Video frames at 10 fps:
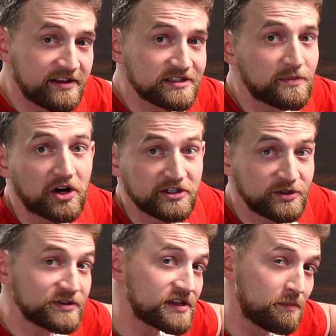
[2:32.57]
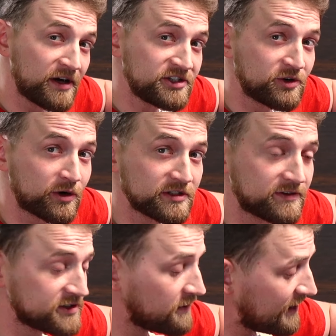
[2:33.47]
this apart and using the bungee cords
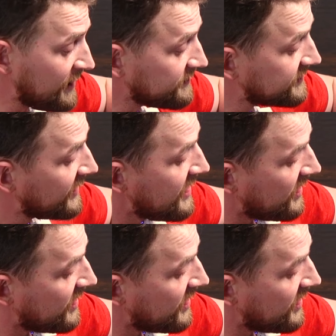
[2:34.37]
for something else,